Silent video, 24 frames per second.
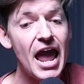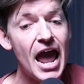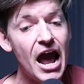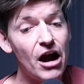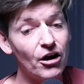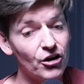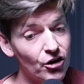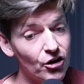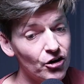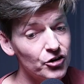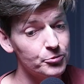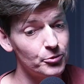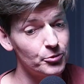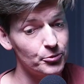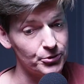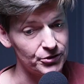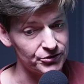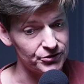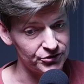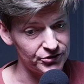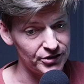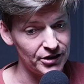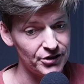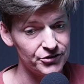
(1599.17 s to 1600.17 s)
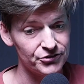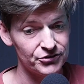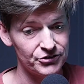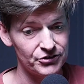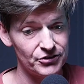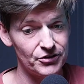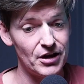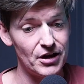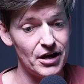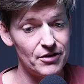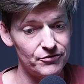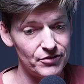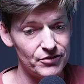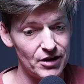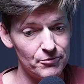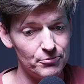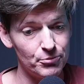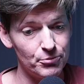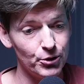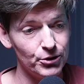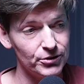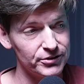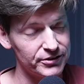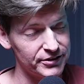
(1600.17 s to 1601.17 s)
Our gospel presentations have, have
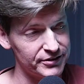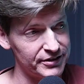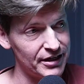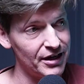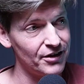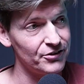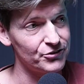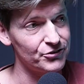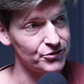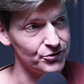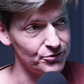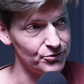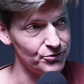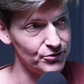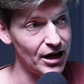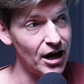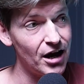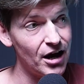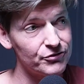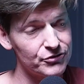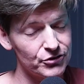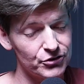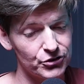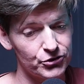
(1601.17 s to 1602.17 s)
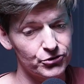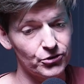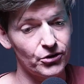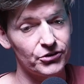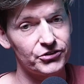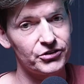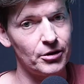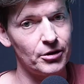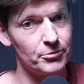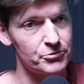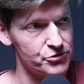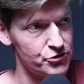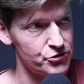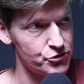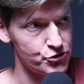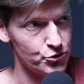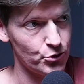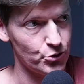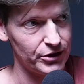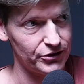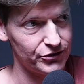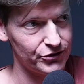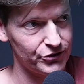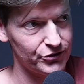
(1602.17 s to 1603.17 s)
boiled it down to after the cross comes the
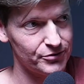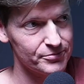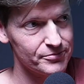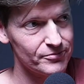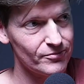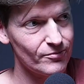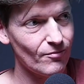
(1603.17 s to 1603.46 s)
choice.